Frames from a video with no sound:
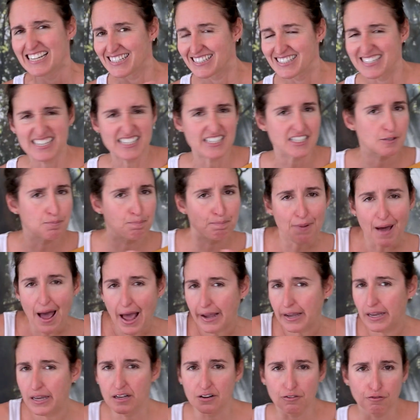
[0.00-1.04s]
This
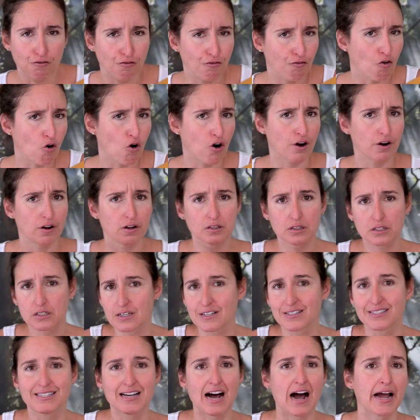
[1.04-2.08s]
back and forth
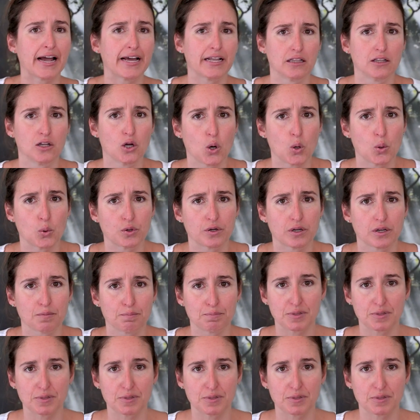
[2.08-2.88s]
dialogue